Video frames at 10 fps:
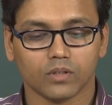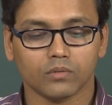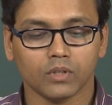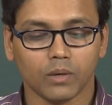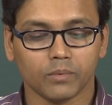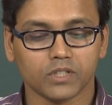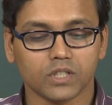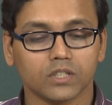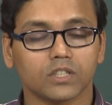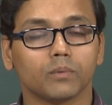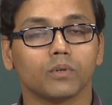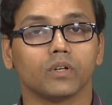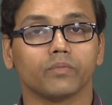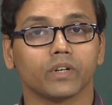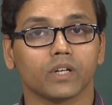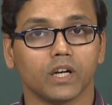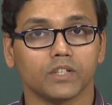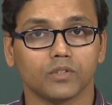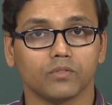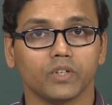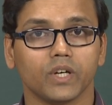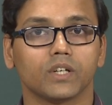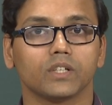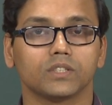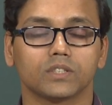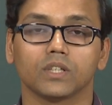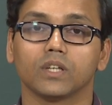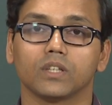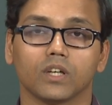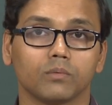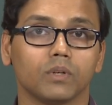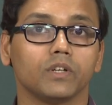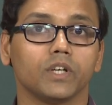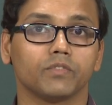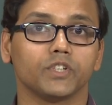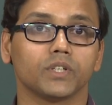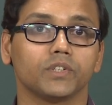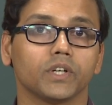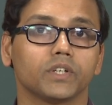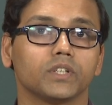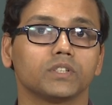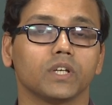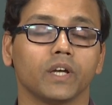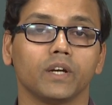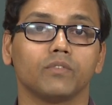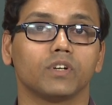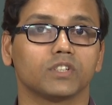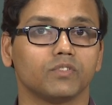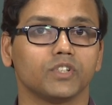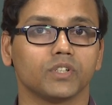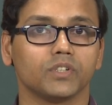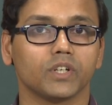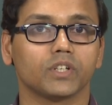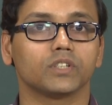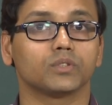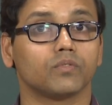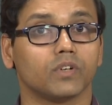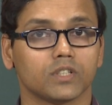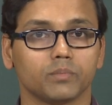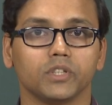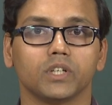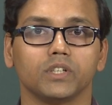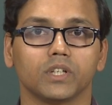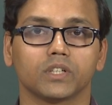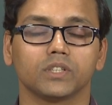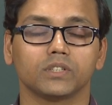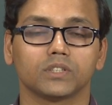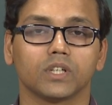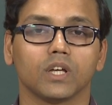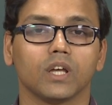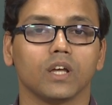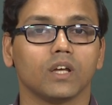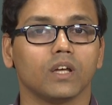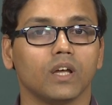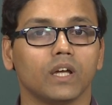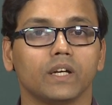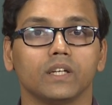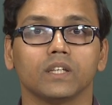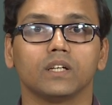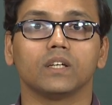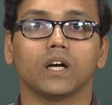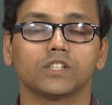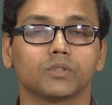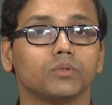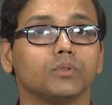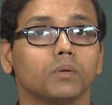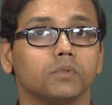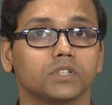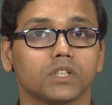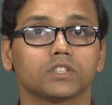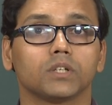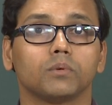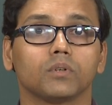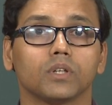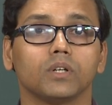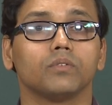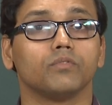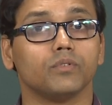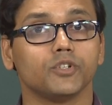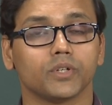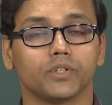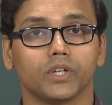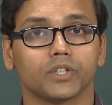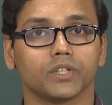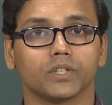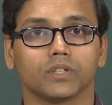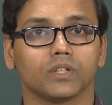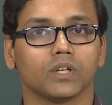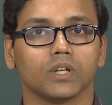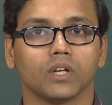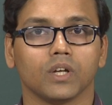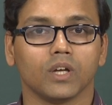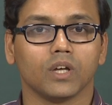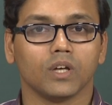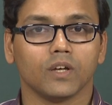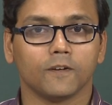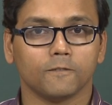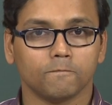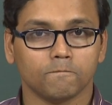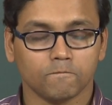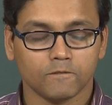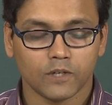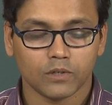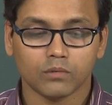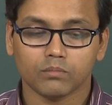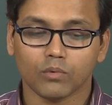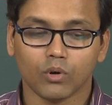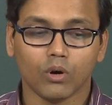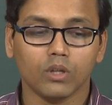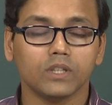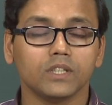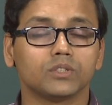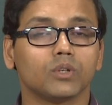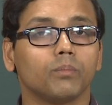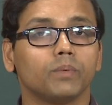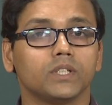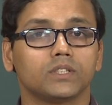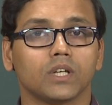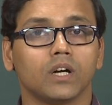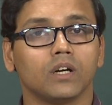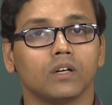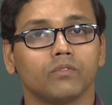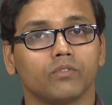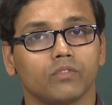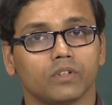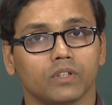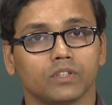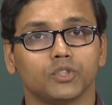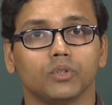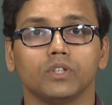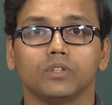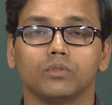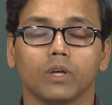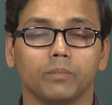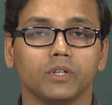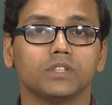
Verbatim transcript: we have discussed about different kinds of reactors thermal fission reactors and fast fission reactors or fast breeder reactors and in the last week we have discussed about the fusion reaction. Now, all these topics are actually could have been